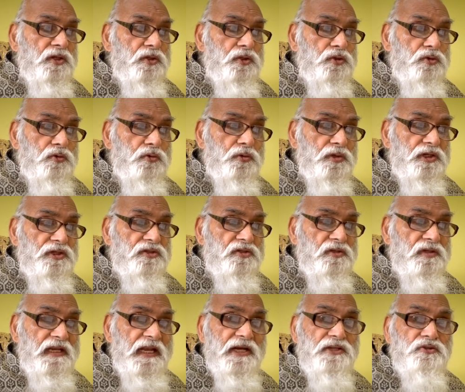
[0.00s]
too is
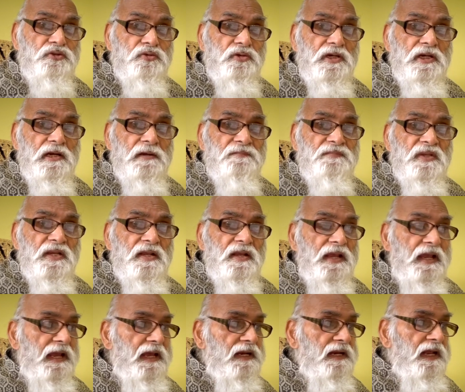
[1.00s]
natural
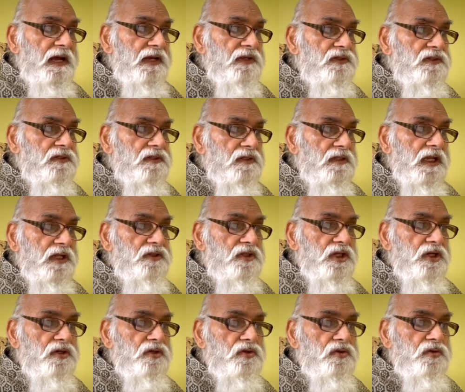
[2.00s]
and has
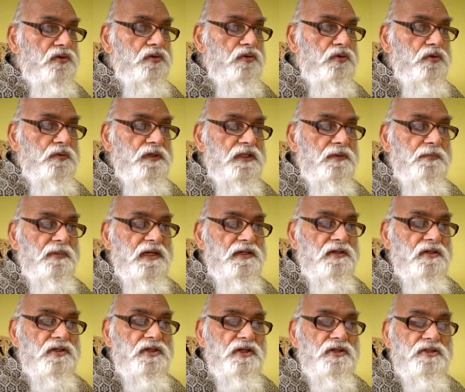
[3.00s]
nothing to do with
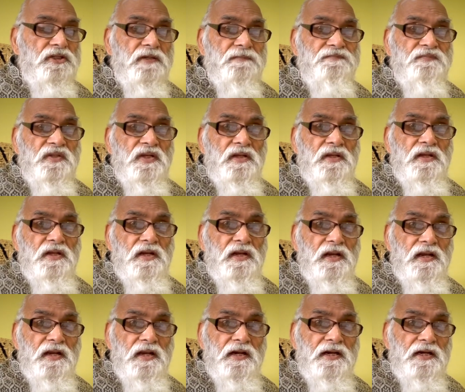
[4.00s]
meditation.
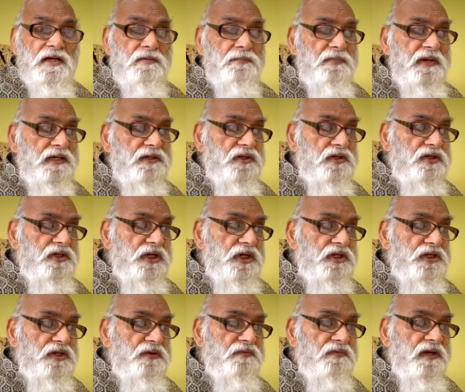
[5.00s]
Learn
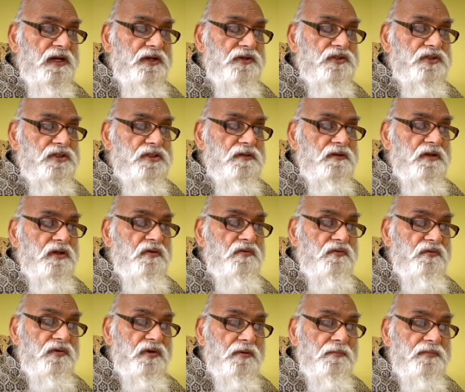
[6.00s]
meditativeness
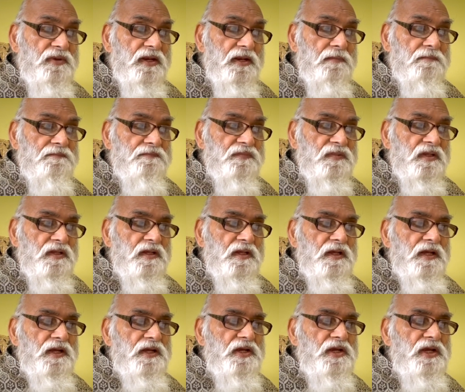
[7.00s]
from him.
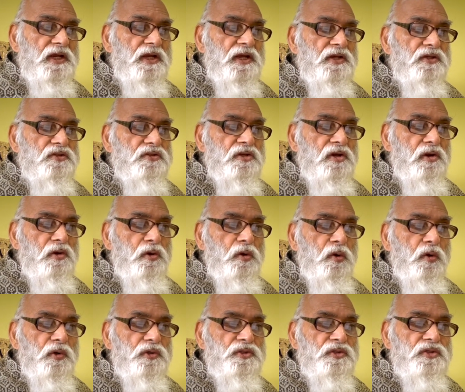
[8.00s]
He is
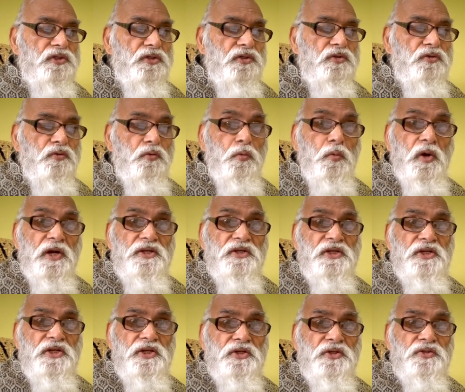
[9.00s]
lost into what
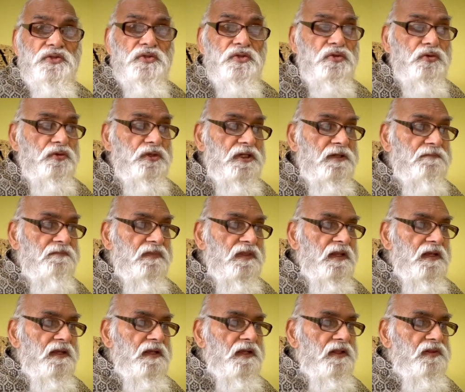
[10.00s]
he is doing,
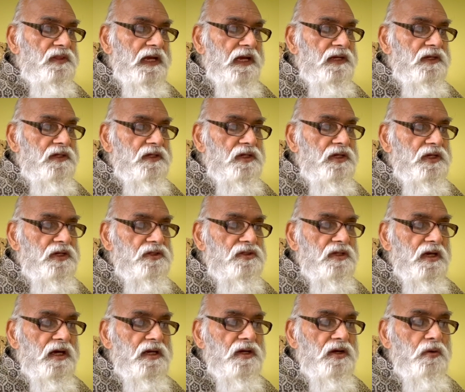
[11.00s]
that he is
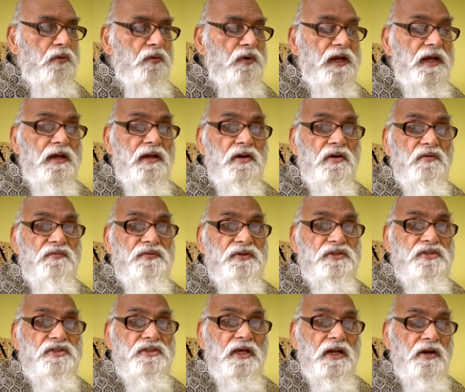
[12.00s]
unaware of
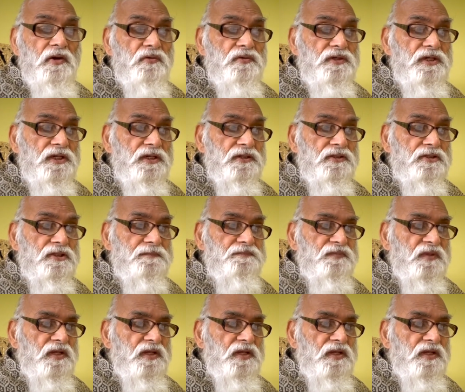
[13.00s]
his surroundings.